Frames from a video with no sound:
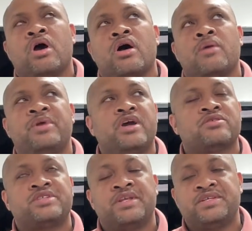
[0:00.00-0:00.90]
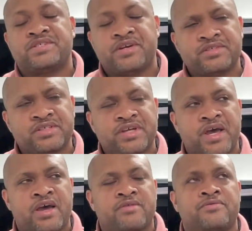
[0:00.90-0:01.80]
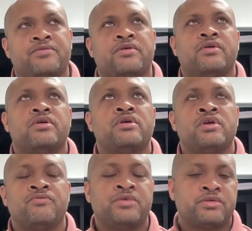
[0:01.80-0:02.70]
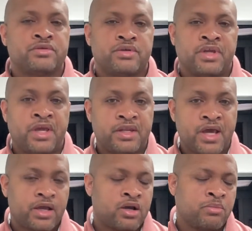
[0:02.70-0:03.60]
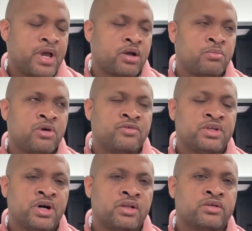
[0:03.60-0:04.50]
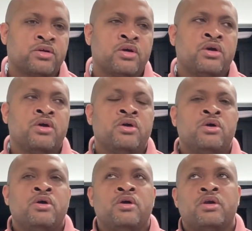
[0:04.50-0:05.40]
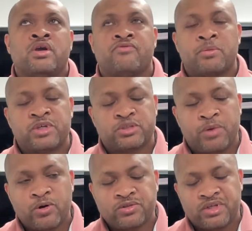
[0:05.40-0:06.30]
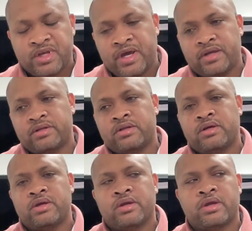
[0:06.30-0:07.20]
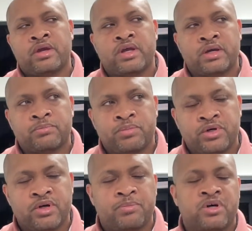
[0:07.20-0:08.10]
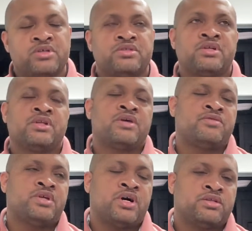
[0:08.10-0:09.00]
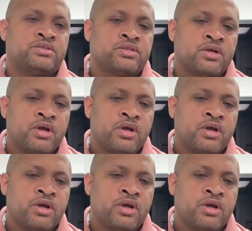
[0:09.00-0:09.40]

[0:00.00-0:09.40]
How many outstanding shares does it have? If it cannot come back above $1, if I'm exposed to that and I put up $111,